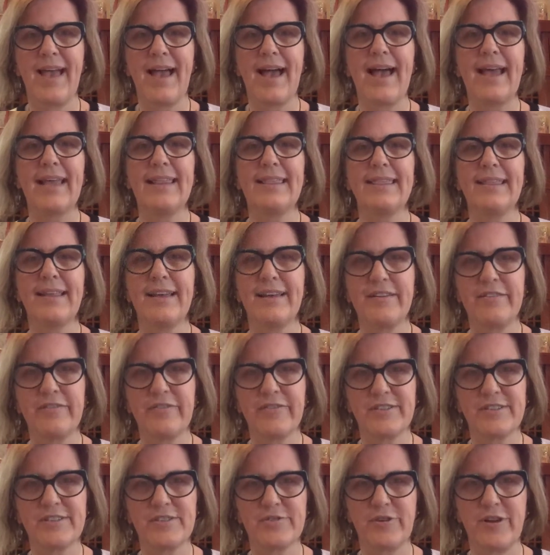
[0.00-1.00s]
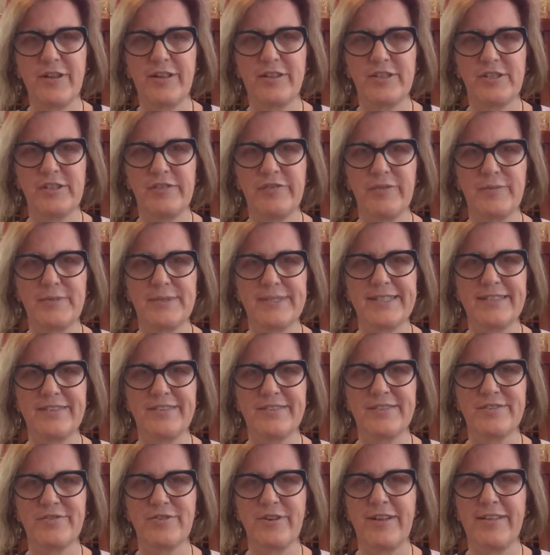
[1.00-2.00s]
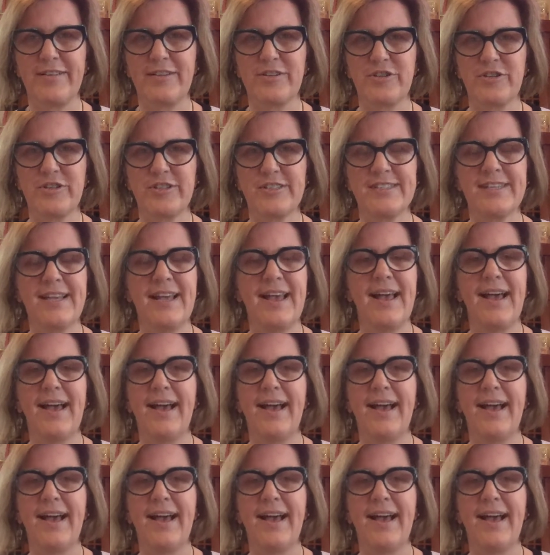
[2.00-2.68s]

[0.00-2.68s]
I love astrology from skilled astrologers.